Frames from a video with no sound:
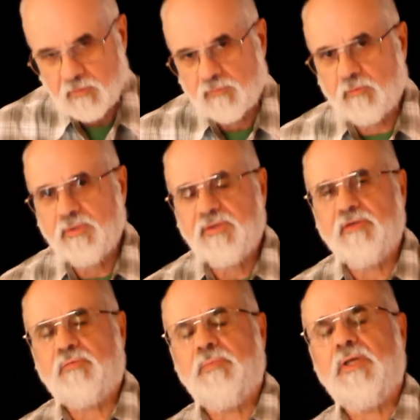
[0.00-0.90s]
So what
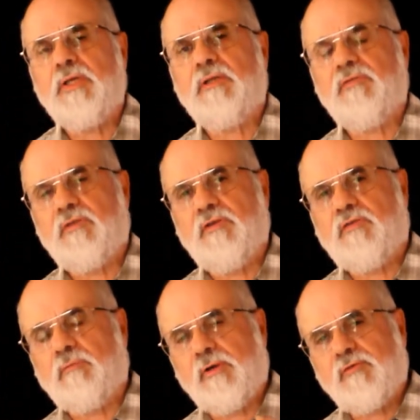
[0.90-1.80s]
this means is
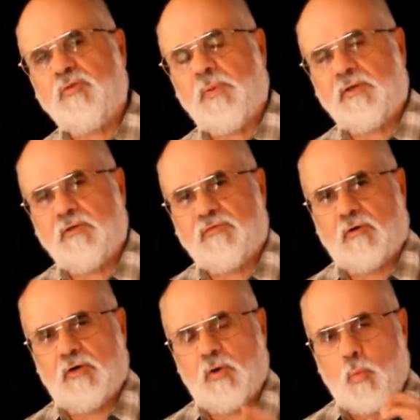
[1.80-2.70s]
that retrospectives are a